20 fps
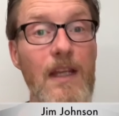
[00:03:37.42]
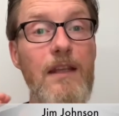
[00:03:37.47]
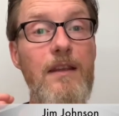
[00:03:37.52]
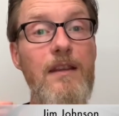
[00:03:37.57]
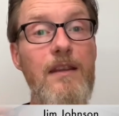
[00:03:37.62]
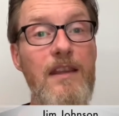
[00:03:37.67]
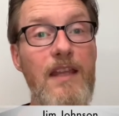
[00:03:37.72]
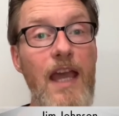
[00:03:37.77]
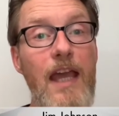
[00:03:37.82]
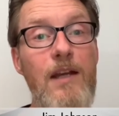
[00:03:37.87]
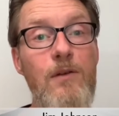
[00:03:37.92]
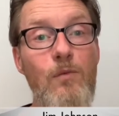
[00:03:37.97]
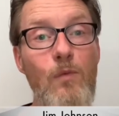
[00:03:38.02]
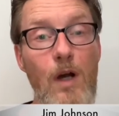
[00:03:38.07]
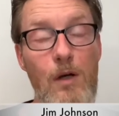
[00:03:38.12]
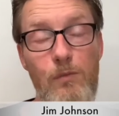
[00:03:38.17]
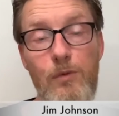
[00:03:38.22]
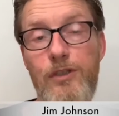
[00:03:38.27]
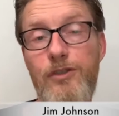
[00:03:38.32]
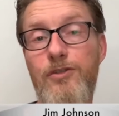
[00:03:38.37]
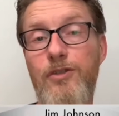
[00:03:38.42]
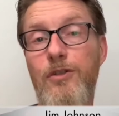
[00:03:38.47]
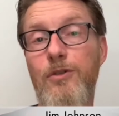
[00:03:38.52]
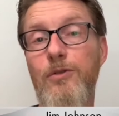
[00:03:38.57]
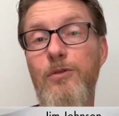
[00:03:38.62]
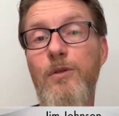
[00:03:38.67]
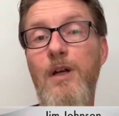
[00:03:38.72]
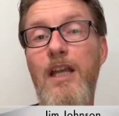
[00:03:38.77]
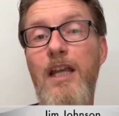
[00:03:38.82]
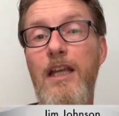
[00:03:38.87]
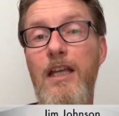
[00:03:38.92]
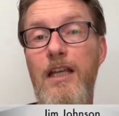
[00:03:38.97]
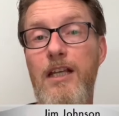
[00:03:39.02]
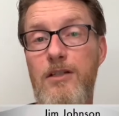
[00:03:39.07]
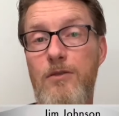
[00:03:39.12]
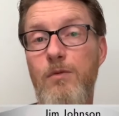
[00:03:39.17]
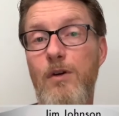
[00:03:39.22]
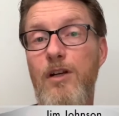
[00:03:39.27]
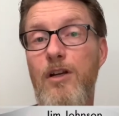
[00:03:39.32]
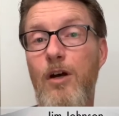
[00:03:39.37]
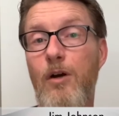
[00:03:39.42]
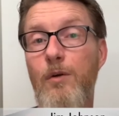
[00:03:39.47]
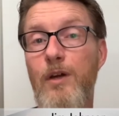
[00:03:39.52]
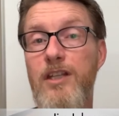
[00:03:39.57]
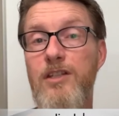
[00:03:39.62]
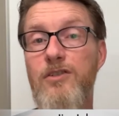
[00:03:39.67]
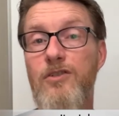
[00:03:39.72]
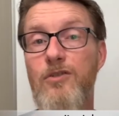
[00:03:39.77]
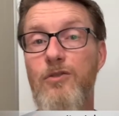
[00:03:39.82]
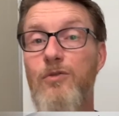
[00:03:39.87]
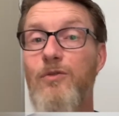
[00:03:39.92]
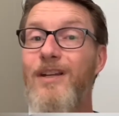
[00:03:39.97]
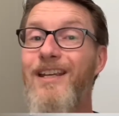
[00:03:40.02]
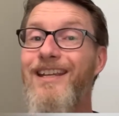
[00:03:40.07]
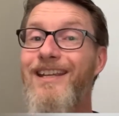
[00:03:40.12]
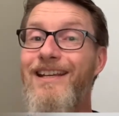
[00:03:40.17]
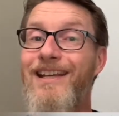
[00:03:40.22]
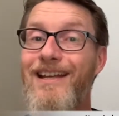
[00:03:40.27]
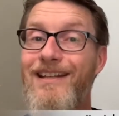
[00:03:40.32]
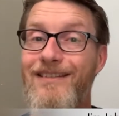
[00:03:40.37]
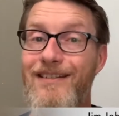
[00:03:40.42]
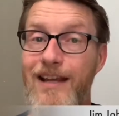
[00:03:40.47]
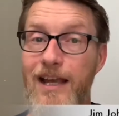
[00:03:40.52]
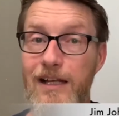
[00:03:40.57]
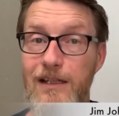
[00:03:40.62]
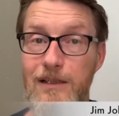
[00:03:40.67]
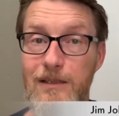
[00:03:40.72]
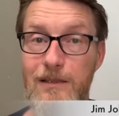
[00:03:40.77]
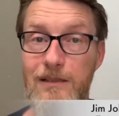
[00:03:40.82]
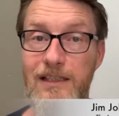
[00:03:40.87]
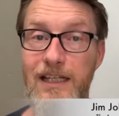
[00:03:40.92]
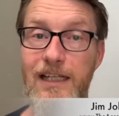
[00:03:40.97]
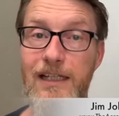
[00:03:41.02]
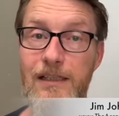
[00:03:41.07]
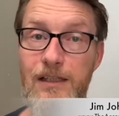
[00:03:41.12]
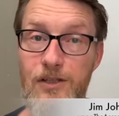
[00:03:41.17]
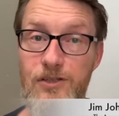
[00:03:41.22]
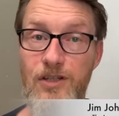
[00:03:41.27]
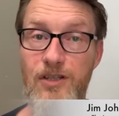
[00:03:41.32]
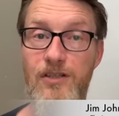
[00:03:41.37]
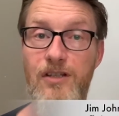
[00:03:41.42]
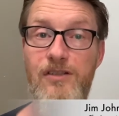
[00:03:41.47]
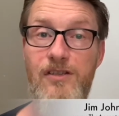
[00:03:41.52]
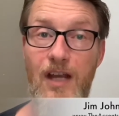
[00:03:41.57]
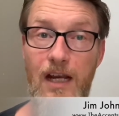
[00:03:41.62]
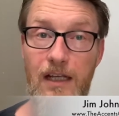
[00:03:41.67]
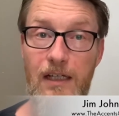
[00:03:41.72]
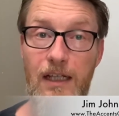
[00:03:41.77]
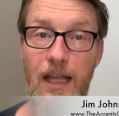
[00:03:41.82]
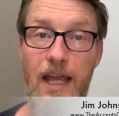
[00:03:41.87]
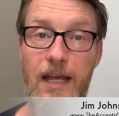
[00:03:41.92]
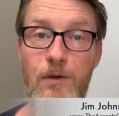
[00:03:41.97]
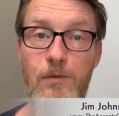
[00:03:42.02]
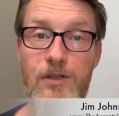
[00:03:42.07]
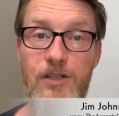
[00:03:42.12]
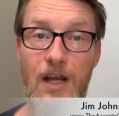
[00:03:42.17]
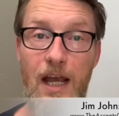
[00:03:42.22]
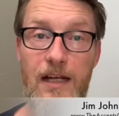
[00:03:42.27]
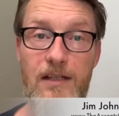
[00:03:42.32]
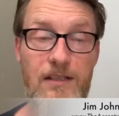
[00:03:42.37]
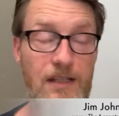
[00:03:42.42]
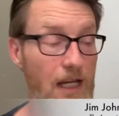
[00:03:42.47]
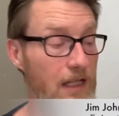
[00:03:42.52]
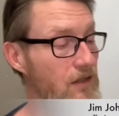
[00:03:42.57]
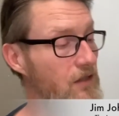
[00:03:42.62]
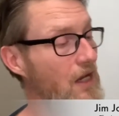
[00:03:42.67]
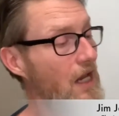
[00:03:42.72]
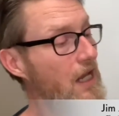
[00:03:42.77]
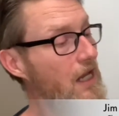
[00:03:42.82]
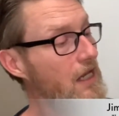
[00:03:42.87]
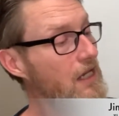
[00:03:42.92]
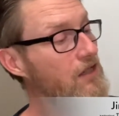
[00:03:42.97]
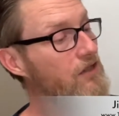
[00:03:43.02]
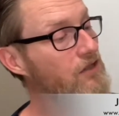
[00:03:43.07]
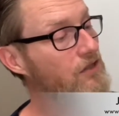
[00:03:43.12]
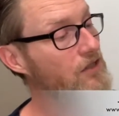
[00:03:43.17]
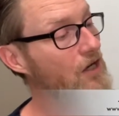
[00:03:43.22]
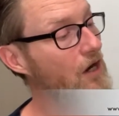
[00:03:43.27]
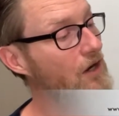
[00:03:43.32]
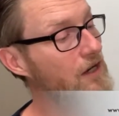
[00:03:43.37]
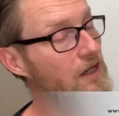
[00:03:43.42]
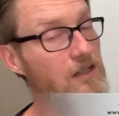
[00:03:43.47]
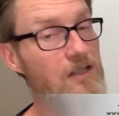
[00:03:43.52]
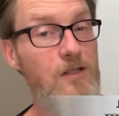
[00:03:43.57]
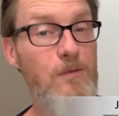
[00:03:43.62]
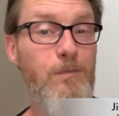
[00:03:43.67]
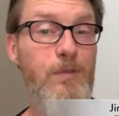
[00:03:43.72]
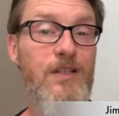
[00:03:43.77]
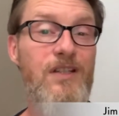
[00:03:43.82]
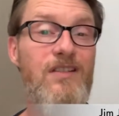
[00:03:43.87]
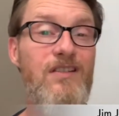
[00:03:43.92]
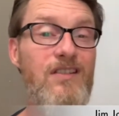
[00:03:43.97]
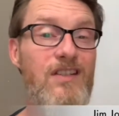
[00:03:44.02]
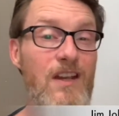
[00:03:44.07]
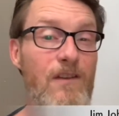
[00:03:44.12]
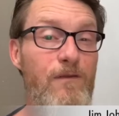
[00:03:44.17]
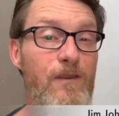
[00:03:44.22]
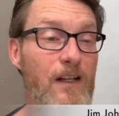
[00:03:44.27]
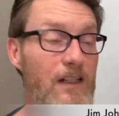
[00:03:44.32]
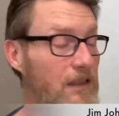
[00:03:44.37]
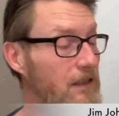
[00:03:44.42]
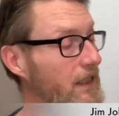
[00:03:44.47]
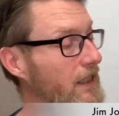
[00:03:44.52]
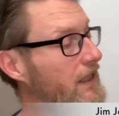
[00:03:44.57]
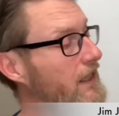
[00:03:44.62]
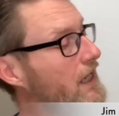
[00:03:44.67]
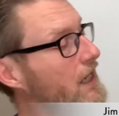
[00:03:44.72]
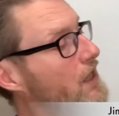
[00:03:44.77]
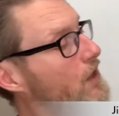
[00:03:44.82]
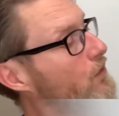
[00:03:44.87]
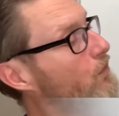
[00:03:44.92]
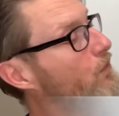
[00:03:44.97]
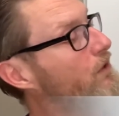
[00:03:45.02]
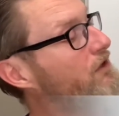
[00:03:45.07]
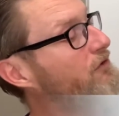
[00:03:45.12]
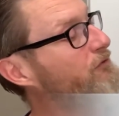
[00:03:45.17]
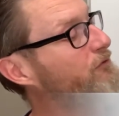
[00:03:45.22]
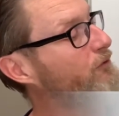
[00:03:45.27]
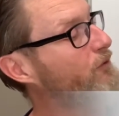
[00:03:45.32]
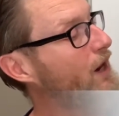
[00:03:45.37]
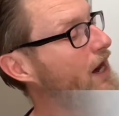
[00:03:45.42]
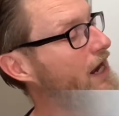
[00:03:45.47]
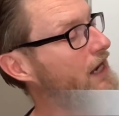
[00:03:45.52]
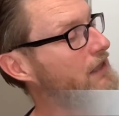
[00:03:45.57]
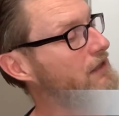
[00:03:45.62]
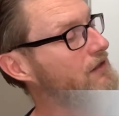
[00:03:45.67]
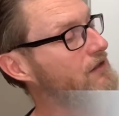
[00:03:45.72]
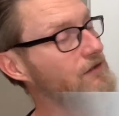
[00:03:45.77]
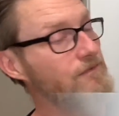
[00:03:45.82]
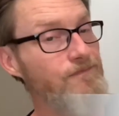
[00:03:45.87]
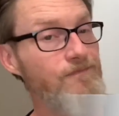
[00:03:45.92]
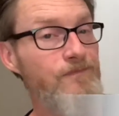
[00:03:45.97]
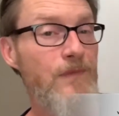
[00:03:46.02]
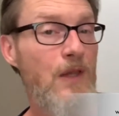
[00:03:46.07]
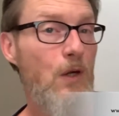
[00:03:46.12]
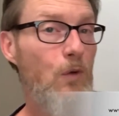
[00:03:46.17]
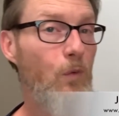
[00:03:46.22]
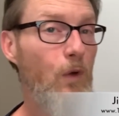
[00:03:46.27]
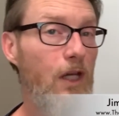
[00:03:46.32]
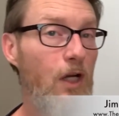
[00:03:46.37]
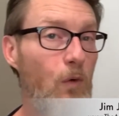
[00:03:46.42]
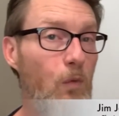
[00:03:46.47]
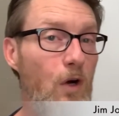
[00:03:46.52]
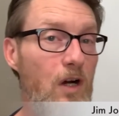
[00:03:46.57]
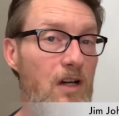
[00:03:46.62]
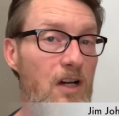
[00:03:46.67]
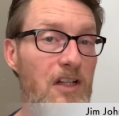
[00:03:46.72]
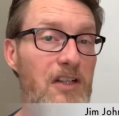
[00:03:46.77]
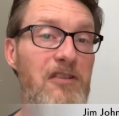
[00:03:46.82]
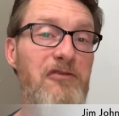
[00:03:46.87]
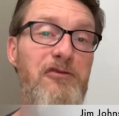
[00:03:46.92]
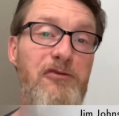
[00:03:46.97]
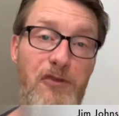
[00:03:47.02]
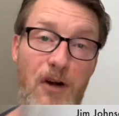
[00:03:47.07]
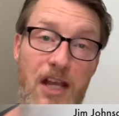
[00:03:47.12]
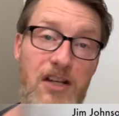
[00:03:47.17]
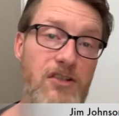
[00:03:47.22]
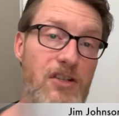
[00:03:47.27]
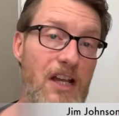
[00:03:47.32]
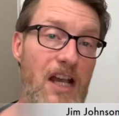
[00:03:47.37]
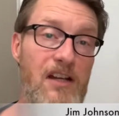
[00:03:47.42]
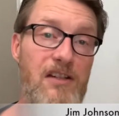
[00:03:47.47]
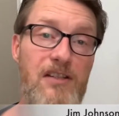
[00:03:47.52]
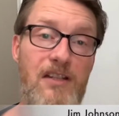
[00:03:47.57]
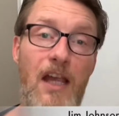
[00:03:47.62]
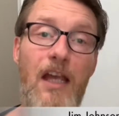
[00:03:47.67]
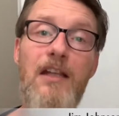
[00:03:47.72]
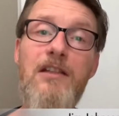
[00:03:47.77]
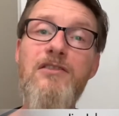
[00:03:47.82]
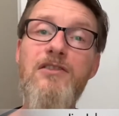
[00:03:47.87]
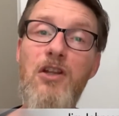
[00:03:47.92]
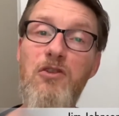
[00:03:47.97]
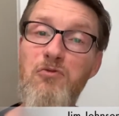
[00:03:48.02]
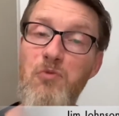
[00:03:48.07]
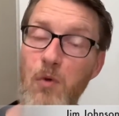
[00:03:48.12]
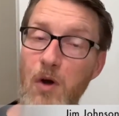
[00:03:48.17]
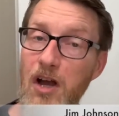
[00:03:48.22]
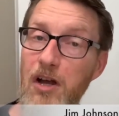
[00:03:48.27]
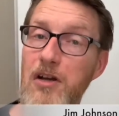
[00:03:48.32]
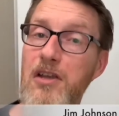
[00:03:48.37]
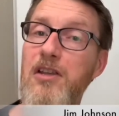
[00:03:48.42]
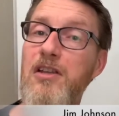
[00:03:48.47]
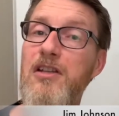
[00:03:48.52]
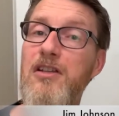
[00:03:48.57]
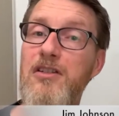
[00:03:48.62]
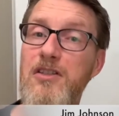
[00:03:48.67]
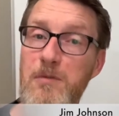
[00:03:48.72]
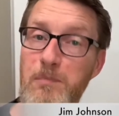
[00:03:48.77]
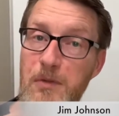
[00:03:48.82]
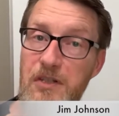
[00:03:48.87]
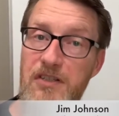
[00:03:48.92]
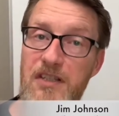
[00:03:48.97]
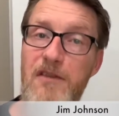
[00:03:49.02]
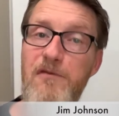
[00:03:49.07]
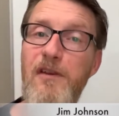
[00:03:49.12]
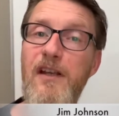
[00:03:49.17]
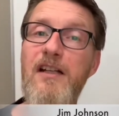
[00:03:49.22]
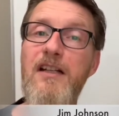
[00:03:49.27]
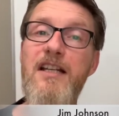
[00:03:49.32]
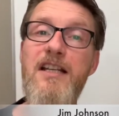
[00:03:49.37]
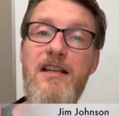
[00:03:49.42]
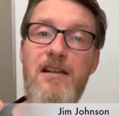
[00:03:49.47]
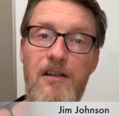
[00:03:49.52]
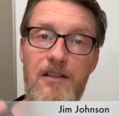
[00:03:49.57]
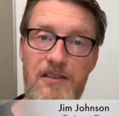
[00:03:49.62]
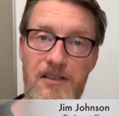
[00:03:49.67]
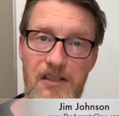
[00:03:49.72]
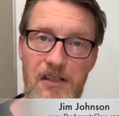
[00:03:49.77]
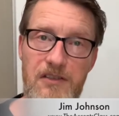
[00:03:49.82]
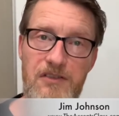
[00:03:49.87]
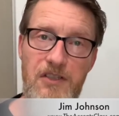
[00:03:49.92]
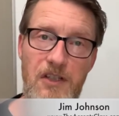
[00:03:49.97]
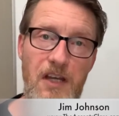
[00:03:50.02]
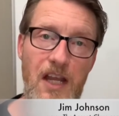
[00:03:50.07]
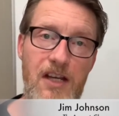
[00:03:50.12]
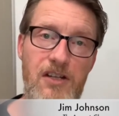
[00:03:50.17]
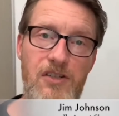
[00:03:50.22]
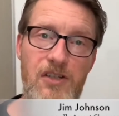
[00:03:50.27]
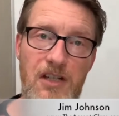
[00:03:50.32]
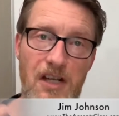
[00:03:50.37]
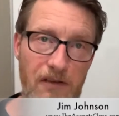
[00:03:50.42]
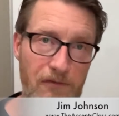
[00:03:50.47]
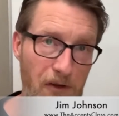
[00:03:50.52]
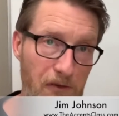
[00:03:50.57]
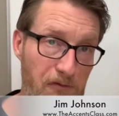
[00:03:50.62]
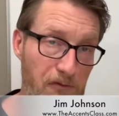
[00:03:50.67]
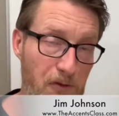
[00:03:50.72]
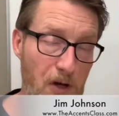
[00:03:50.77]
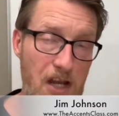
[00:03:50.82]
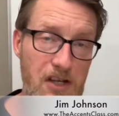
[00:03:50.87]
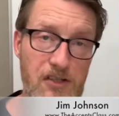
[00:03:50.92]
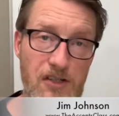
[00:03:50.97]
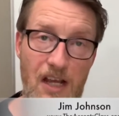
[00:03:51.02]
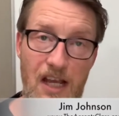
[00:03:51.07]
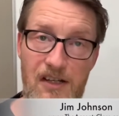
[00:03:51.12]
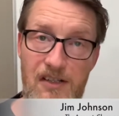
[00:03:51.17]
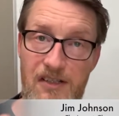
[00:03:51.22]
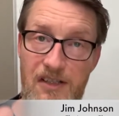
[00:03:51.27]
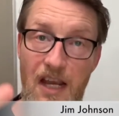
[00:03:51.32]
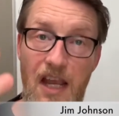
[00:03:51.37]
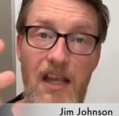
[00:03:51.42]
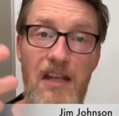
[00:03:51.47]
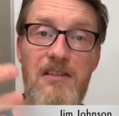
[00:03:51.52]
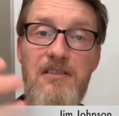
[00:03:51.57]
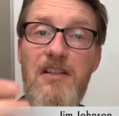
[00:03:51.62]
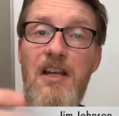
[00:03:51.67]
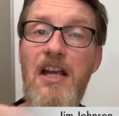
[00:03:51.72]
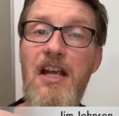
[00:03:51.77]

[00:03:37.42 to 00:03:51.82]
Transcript: Then what we'll do is we'll go into ESL, English as a Second Language accents, starting specifically with France. We're going to work on the French accent and working specifically on the intonation of a French accent,